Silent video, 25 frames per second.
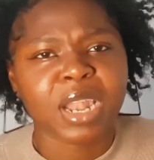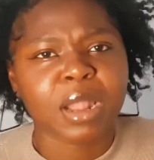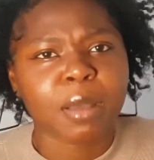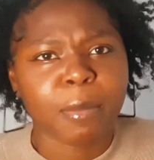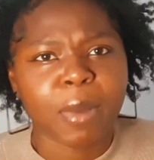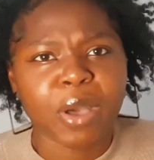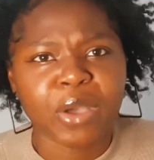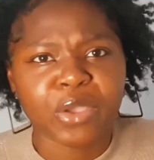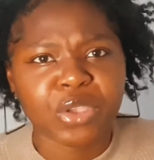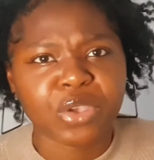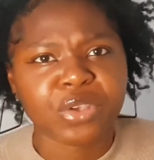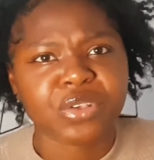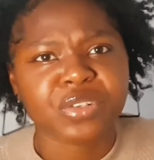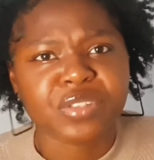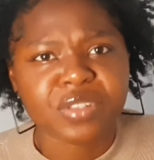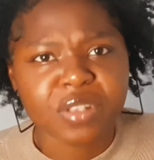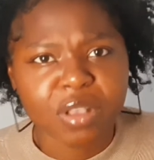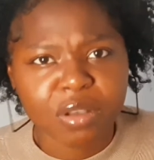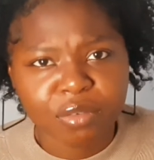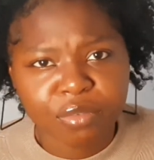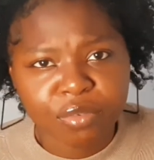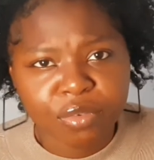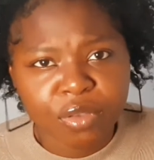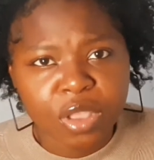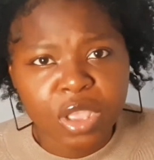about
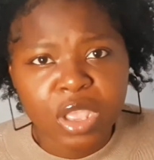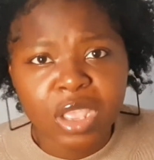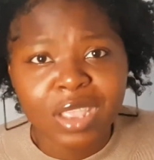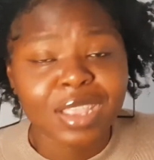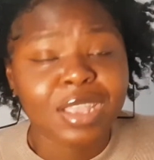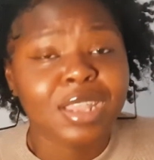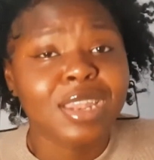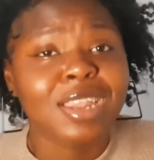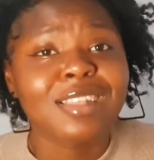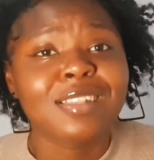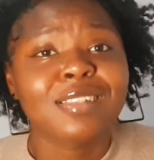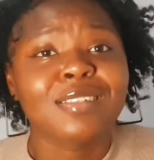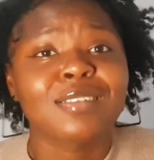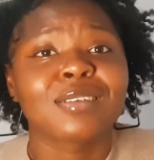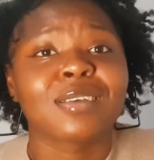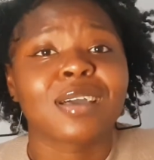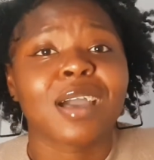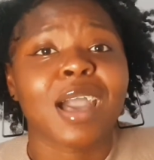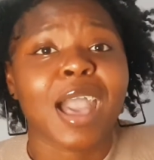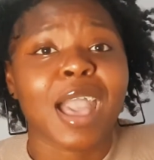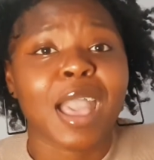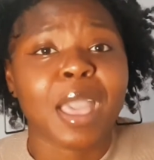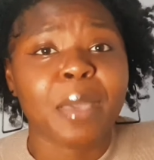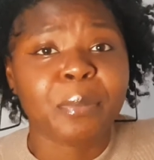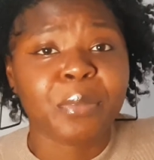yourself? You need to
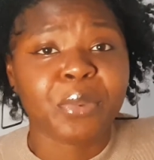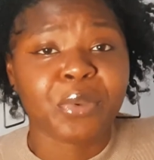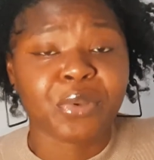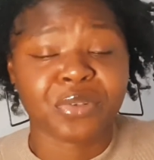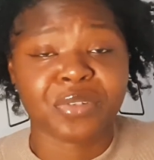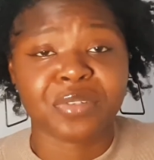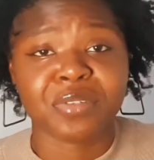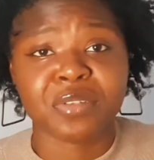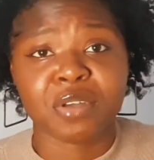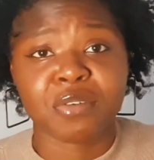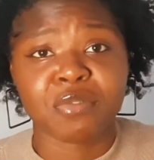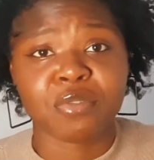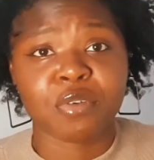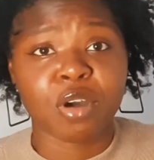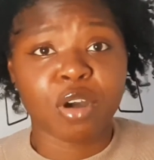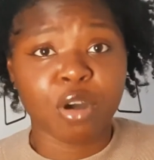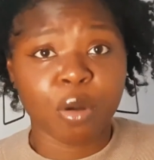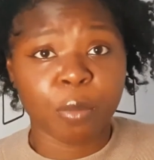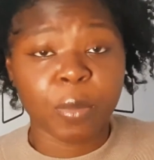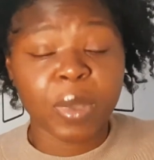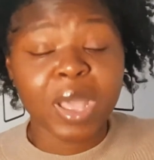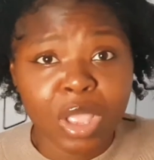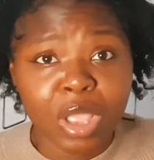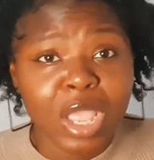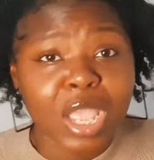hype yourself
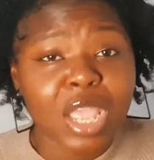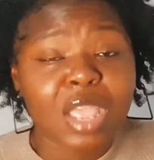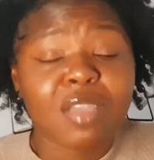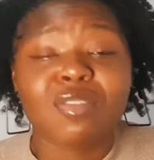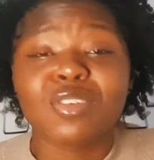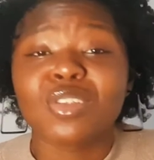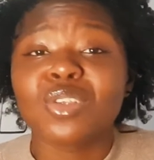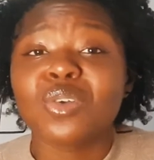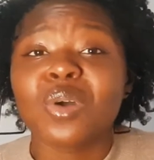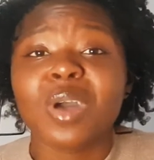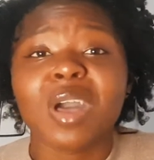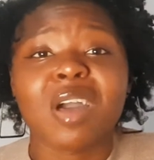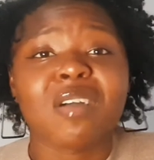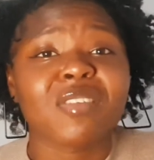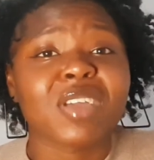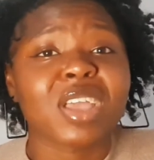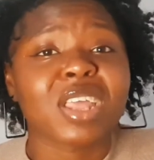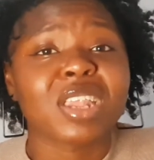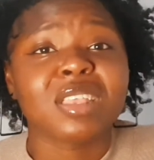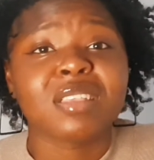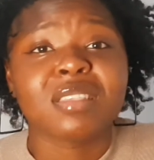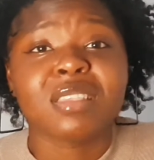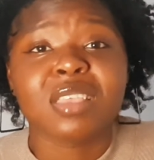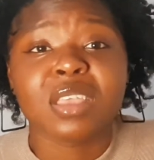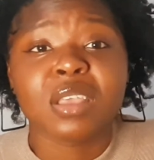up. If you don't have
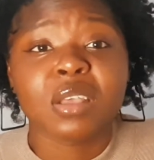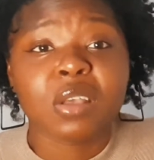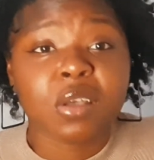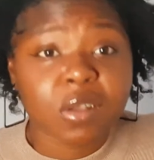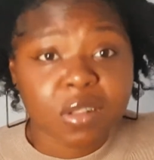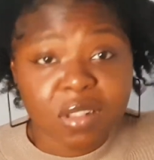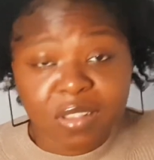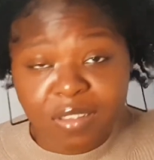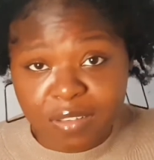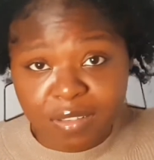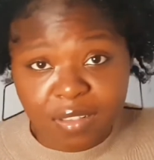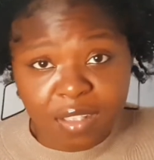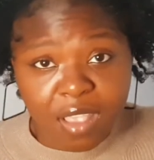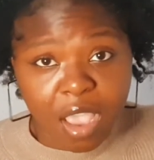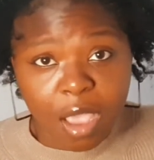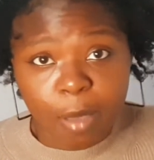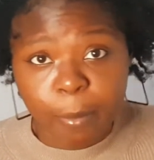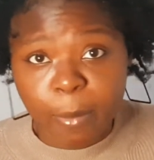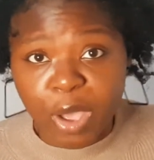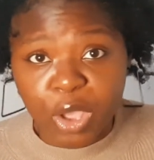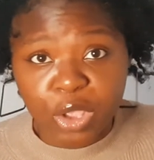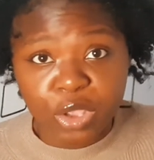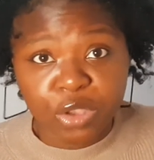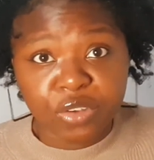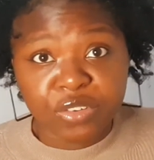anything good to say
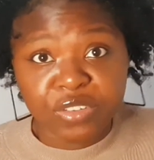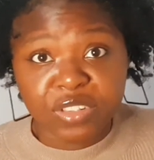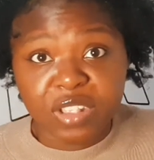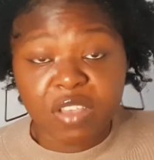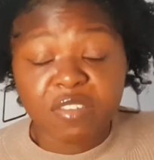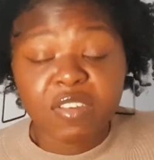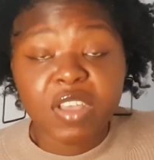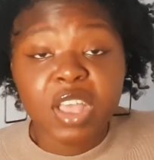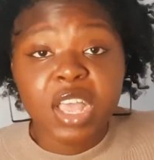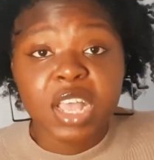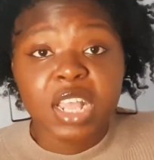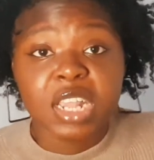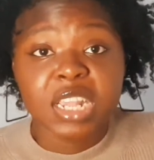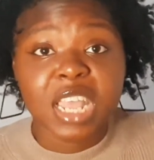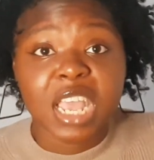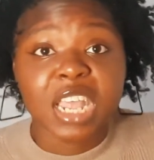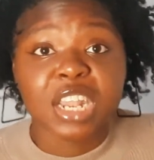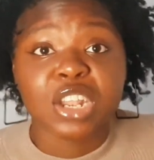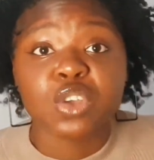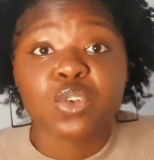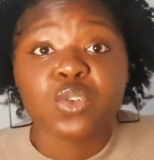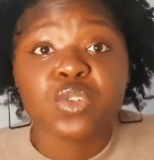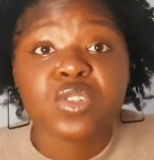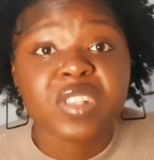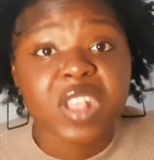about yourself, then
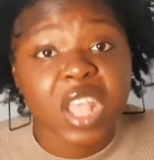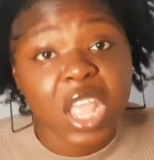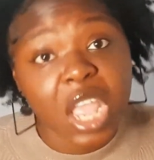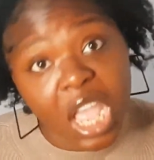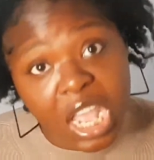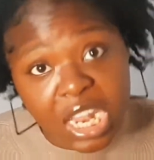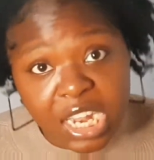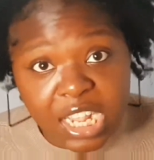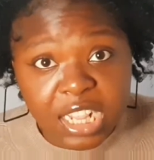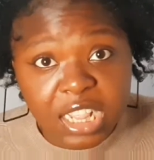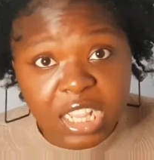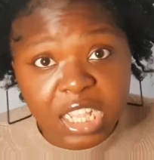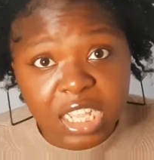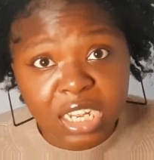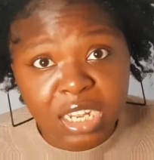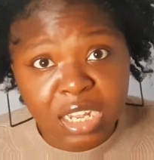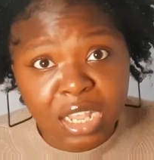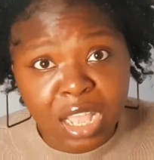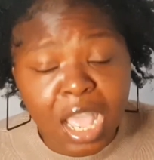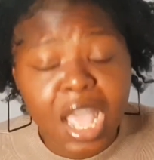don't say anything.